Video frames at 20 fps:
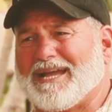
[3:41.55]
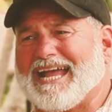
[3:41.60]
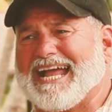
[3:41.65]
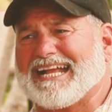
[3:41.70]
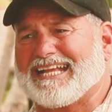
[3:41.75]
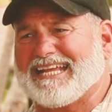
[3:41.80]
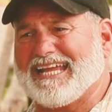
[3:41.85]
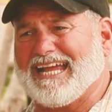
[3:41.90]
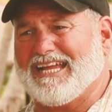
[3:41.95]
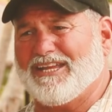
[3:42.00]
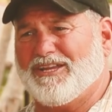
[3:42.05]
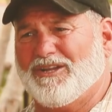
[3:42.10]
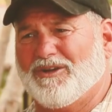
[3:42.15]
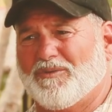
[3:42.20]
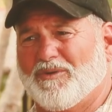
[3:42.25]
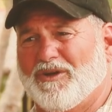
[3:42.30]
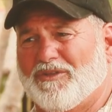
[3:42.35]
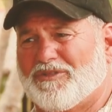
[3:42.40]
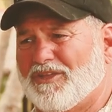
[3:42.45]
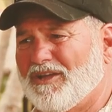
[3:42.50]
back at
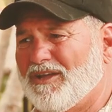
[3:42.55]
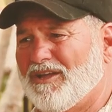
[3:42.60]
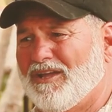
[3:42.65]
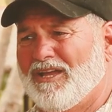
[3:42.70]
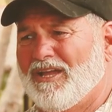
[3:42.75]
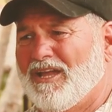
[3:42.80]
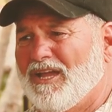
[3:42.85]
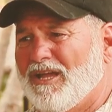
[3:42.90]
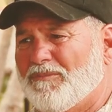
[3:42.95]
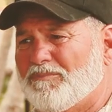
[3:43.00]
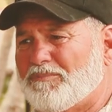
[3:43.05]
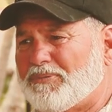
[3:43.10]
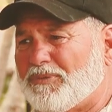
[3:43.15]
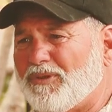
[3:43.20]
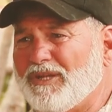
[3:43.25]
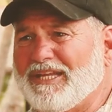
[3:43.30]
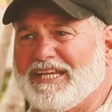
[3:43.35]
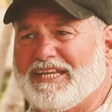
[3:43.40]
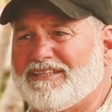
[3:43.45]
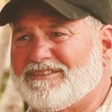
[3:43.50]
you with a,
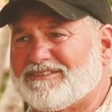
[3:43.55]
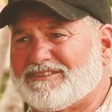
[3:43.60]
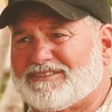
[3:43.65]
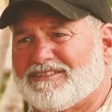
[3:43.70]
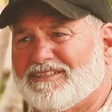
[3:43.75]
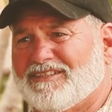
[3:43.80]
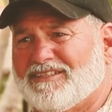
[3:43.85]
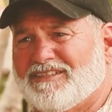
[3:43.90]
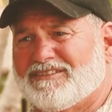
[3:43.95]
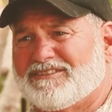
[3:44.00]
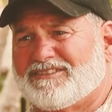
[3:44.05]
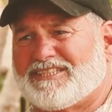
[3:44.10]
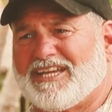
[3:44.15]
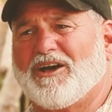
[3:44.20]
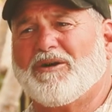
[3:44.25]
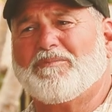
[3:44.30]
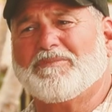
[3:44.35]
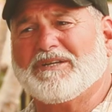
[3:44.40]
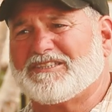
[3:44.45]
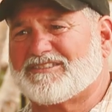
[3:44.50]
please
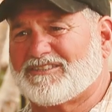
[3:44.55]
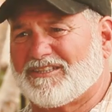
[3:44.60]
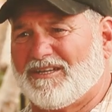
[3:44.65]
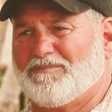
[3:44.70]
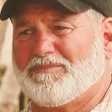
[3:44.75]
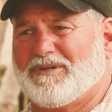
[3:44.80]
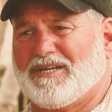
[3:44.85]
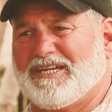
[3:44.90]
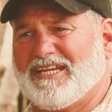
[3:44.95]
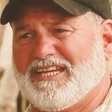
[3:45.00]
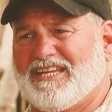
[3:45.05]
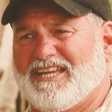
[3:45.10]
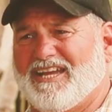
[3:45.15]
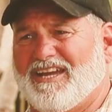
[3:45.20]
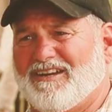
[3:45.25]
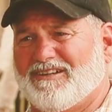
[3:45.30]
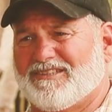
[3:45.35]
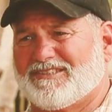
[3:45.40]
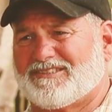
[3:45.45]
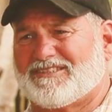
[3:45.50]
tell me somebody
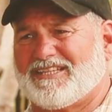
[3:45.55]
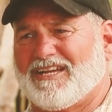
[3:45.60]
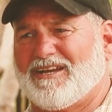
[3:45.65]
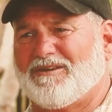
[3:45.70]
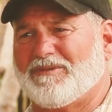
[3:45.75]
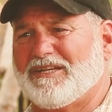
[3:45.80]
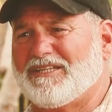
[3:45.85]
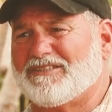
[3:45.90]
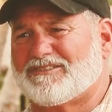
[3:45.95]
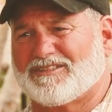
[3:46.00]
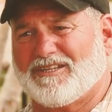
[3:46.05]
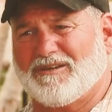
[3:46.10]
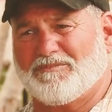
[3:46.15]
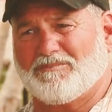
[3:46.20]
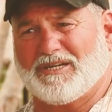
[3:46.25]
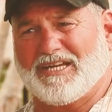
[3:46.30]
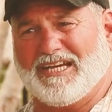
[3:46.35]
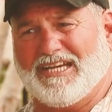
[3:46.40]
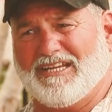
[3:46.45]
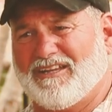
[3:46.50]
cares, tell me
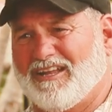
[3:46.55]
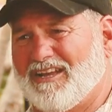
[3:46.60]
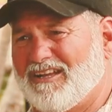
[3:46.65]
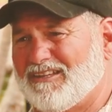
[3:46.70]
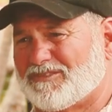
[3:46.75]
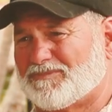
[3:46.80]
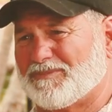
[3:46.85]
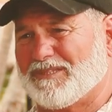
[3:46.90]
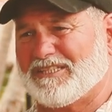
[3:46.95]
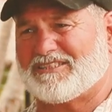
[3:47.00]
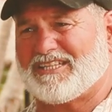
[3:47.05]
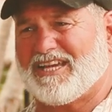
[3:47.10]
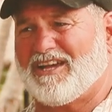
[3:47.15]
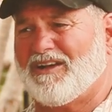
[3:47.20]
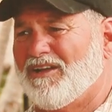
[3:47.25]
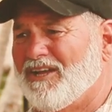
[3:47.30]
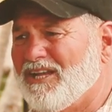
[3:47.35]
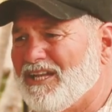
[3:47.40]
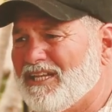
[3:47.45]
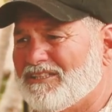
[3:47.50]
somebody loves me,
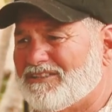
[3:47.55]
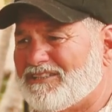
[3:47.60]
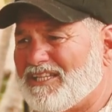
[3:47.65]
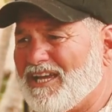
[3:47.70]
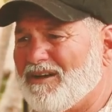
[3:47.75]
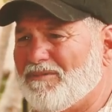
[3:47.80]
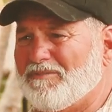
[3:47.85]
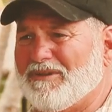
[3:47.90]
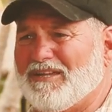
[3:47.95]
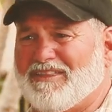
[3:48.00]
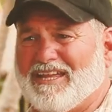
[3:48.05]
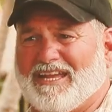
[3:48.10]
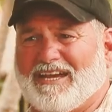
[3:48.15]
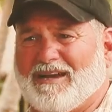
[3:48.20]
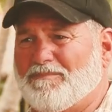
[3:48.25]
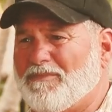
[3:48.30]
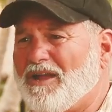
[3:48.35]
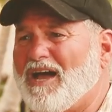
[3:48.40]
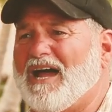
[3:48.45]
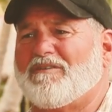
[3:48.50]
tell, tell me that
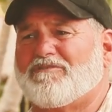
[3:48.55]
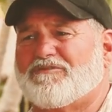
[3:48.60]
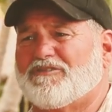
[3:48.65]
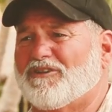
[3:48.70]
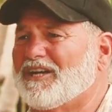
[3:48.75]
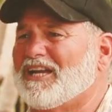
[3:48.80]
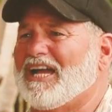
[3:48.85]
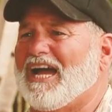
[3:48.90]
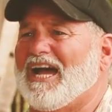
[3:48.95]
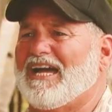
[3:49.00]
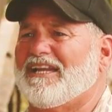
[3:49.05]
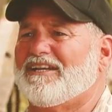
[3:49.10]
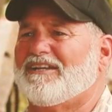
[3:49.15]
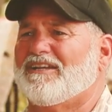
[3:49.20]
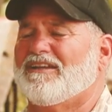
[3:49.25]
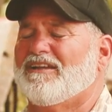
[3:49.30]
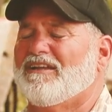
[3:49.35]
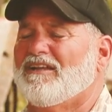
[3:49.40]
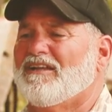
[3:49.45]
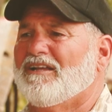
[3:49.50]
I'm not
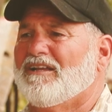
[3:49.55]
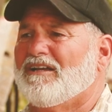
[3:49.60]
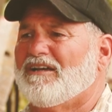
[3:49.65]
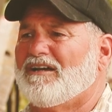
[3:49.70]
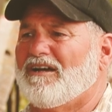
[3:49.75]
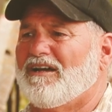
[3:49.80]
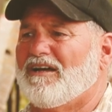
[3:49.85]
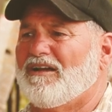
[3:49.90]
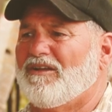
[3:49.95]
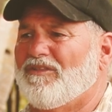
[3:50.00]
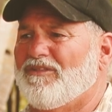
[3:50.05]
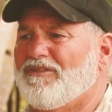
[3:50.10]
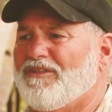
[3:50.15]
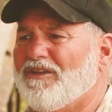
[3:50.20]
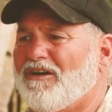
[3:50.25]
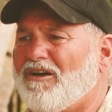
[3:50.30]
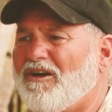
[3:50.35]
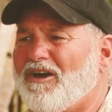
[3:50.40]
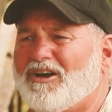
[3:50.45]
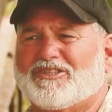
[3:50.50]
forgotten. Uh,
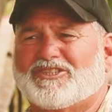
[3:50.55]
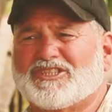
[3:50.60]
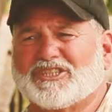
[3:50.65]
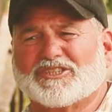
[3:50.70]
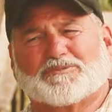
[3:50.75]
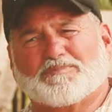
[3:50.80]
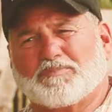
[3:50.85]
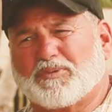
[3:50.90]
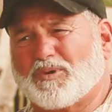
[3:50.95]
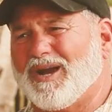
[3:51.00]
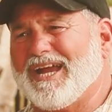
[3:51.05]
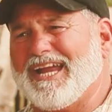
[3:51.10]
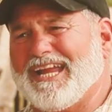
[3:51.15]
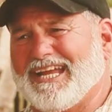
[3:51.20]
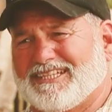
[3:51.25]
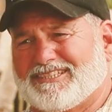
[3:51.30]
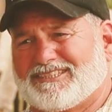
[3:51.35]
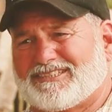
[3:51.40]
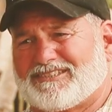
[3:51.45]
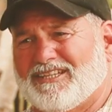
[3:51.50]
the heart just
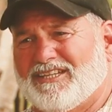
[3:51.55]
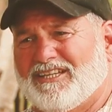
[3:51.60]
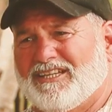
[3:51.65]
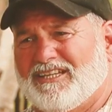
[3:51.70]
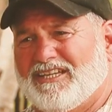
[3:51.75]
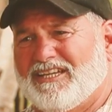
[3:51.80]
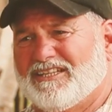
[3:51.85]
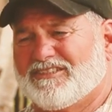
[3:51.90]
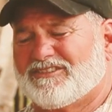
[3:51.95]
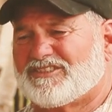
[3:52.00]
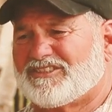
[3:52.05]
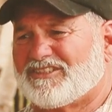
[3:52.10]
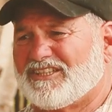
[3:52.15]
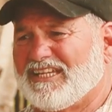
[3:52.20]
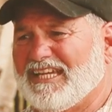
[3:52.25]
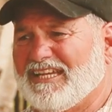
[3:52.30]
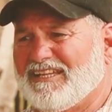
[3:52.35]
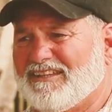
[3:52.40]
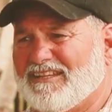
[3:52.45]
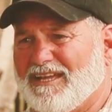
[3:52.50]
breaks in
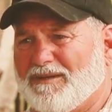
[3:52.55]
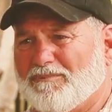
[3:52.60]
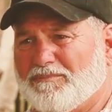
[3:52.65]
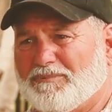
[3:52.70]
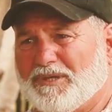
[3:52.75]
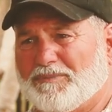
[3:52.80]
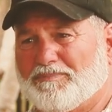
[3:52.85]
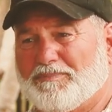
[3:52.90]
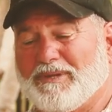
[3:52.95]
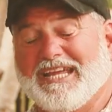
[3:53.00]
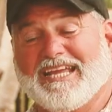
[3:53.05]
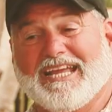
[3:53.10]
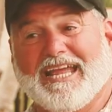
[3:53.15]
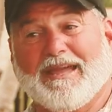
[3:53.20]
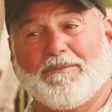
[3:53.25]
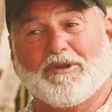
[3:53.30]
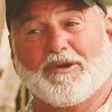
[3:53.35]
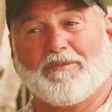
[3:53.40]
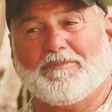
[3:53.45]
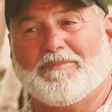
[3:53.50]
seeing them, but being
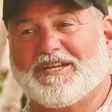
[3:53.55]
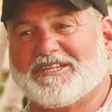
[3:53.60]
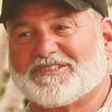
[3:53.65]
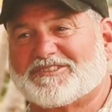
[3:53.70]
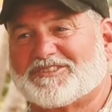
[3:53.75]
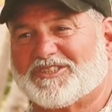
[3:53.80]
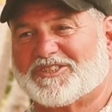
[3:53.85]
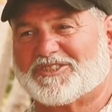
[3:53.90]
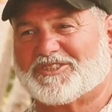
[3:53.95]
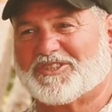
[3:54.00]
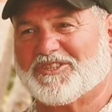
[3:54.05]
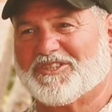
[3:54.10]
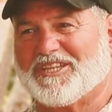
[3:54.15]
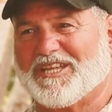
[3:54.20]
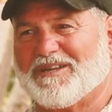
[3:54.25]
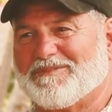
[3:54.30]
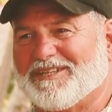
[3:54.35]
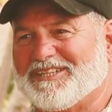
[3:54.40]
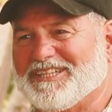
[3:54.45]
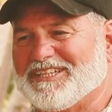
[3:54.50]
able to minister to
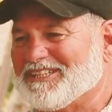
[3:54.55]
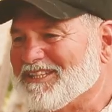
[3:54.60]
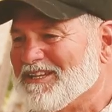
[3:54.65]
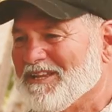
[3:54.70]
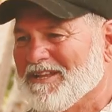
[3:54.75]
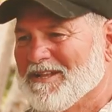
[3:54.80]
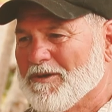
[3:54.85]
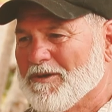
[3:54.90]
them and then